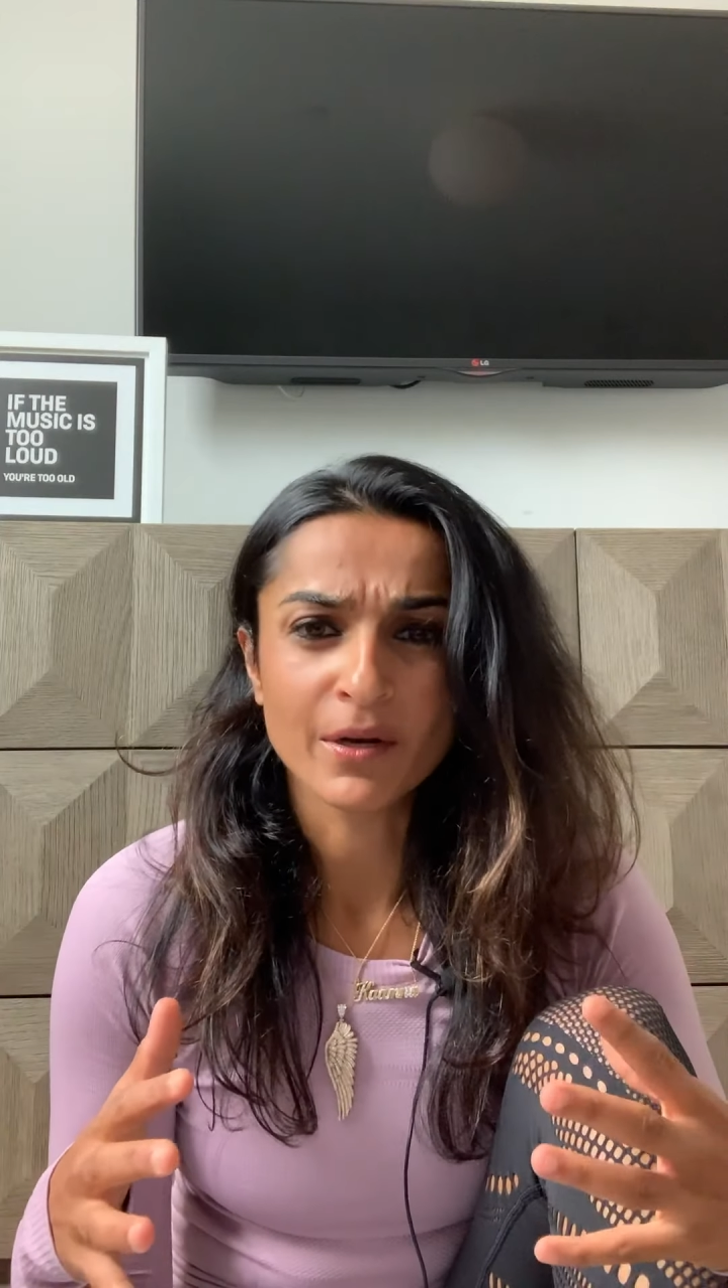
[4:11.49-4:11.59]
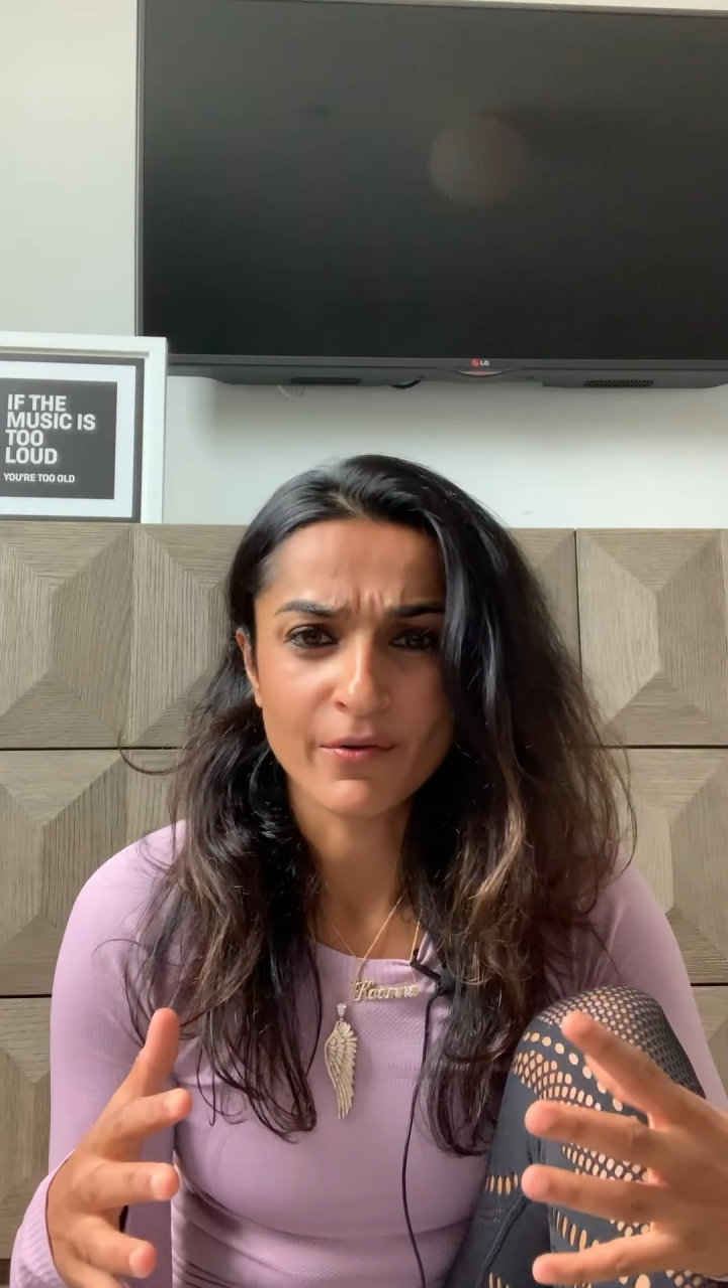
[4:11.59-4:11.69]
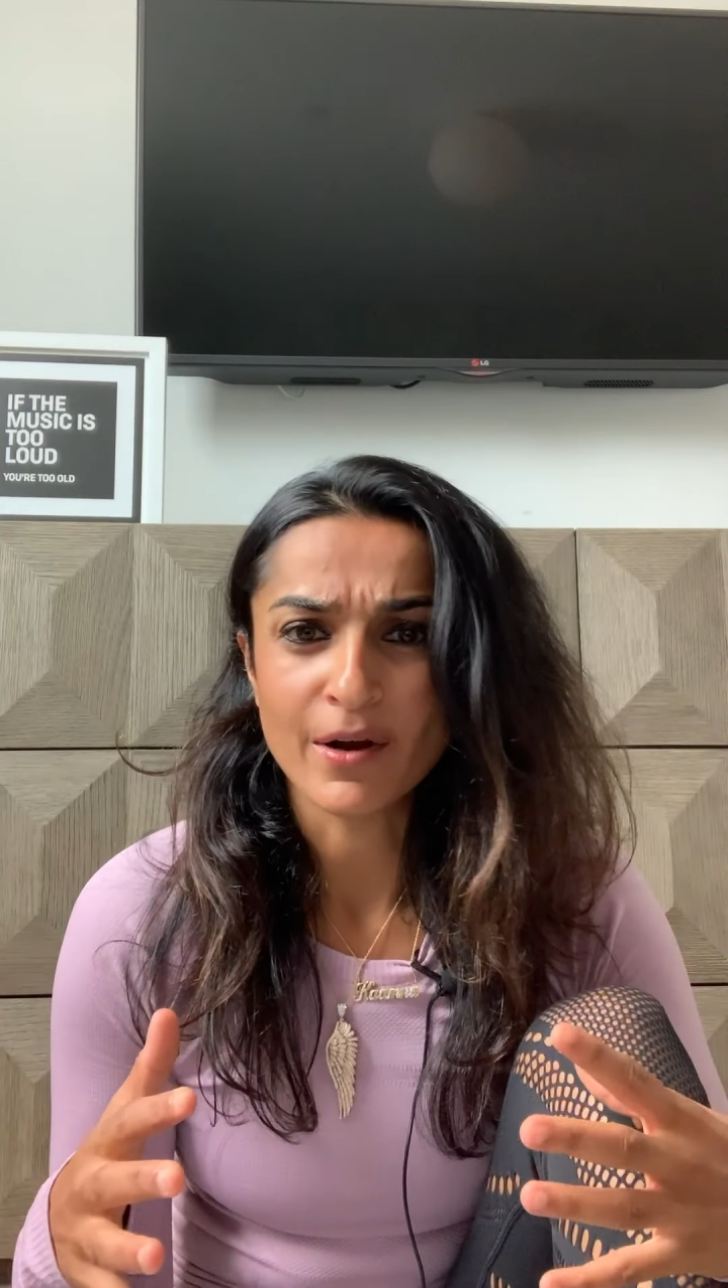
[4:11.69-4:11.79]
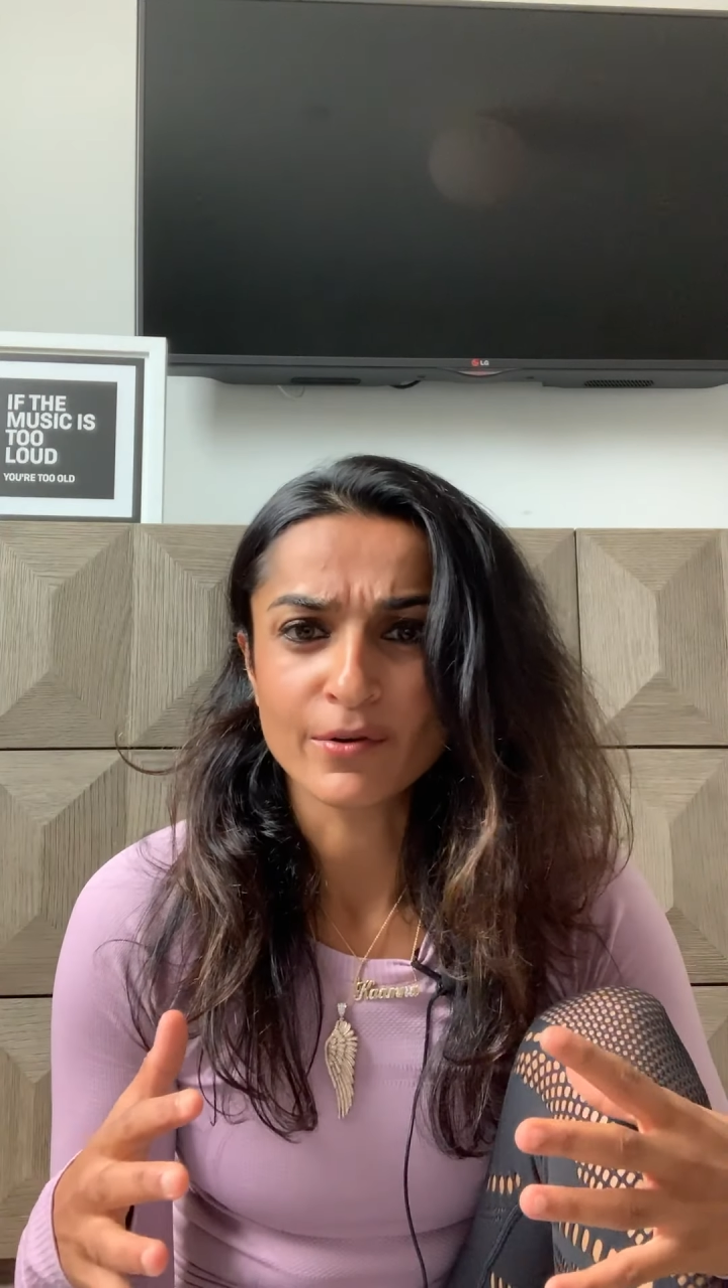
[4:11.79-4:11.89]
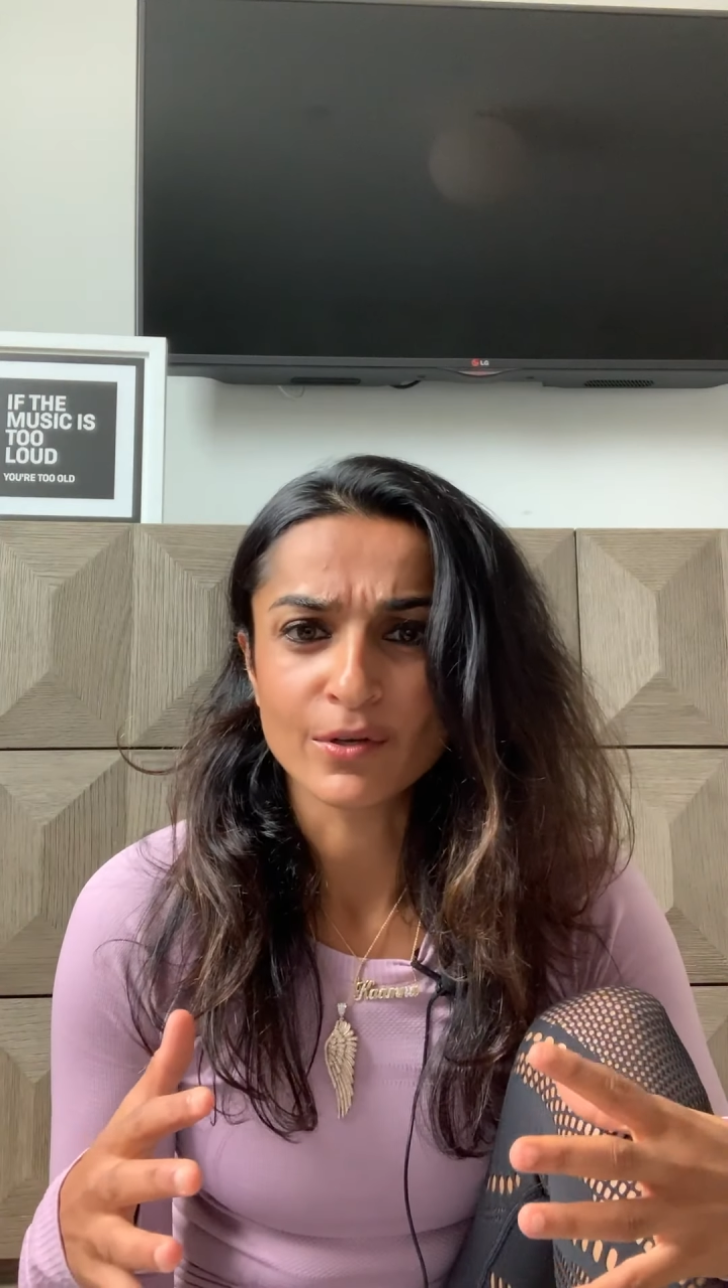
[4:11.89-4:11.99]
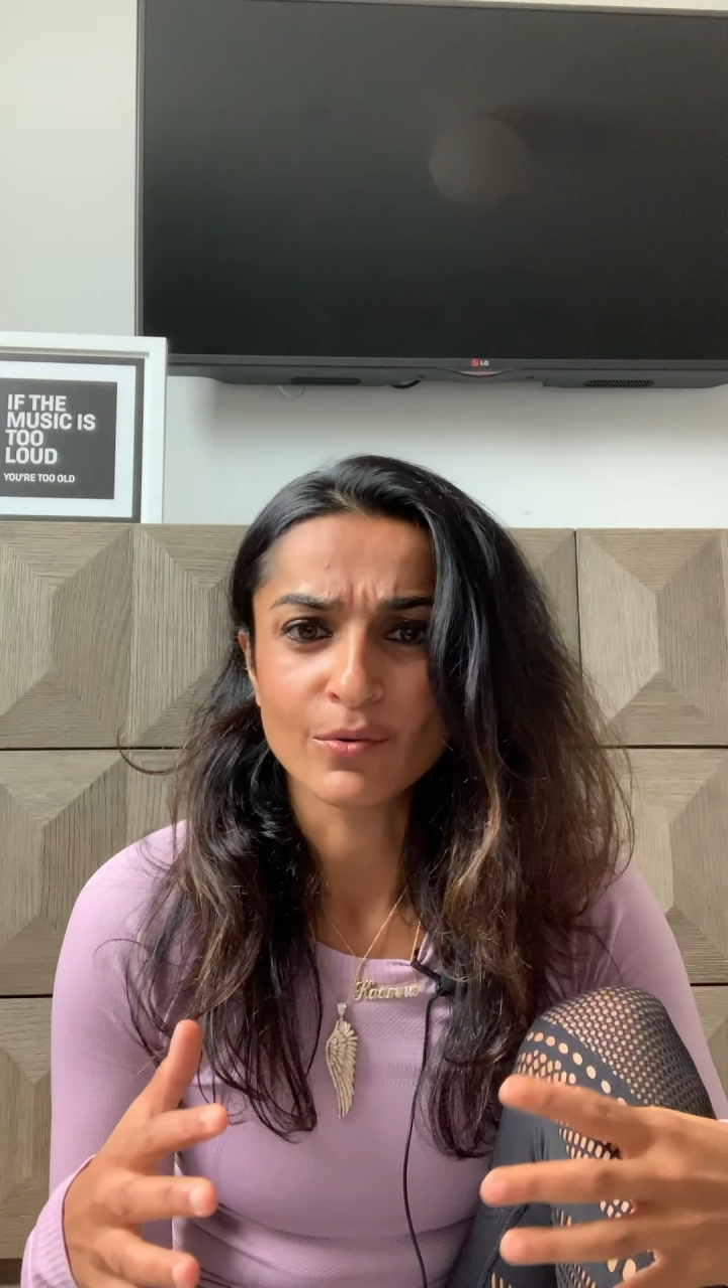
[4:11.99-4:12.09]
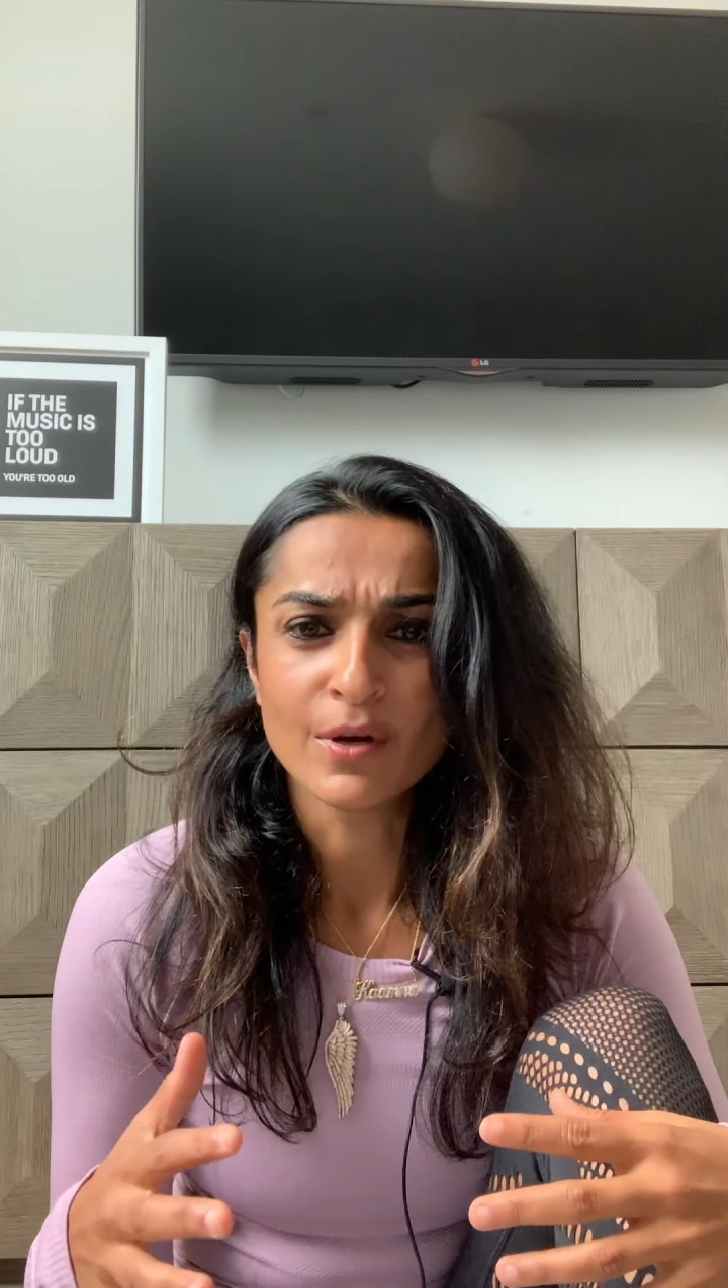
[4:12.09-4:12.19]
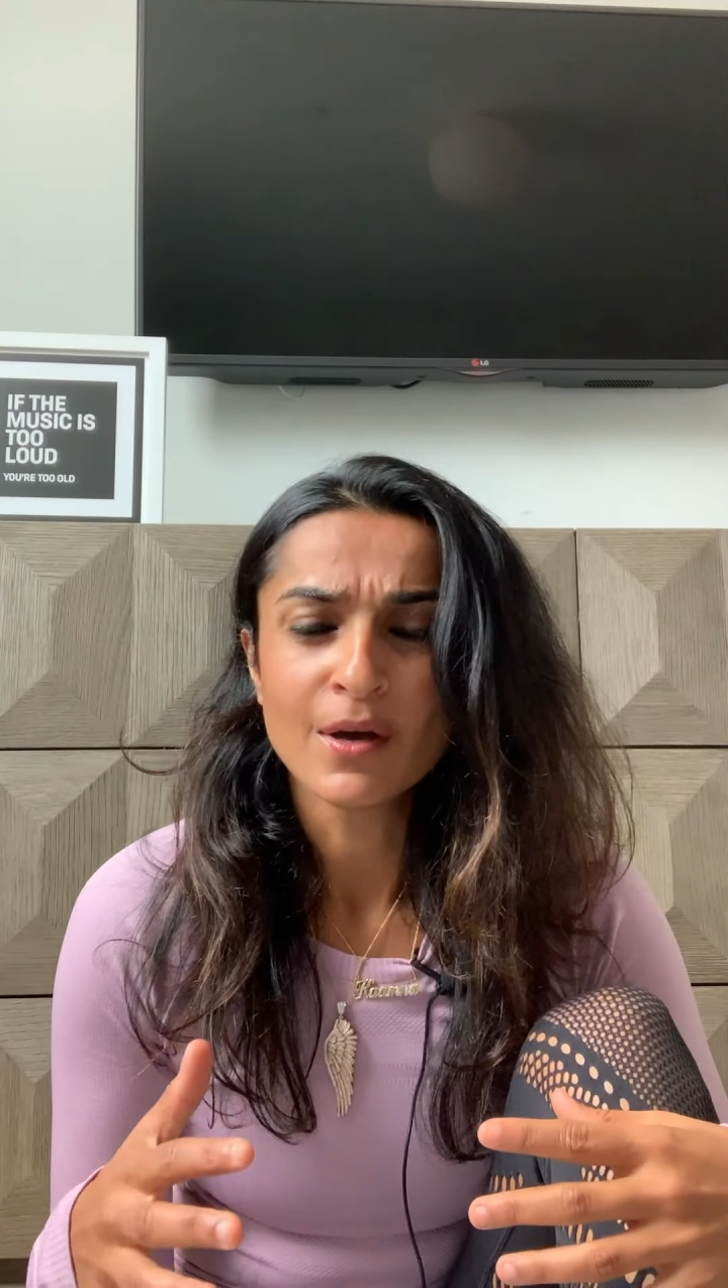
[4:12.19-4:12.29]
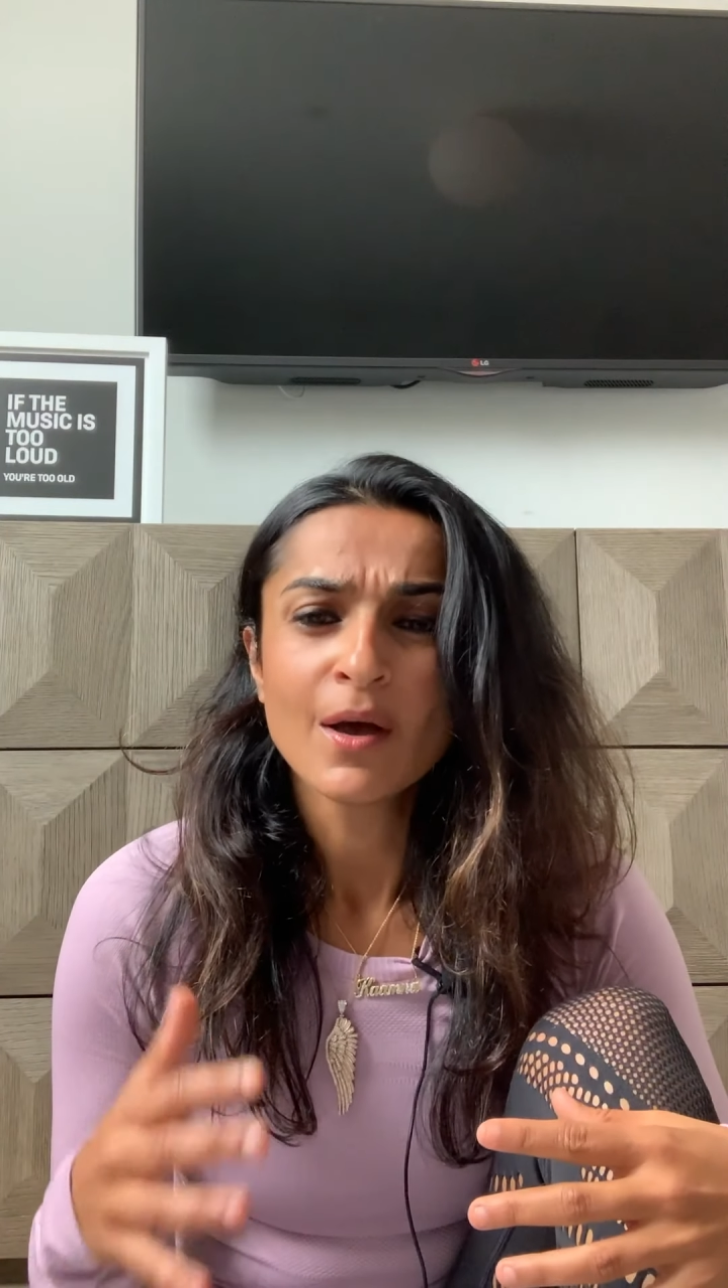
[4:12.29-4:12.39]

around you.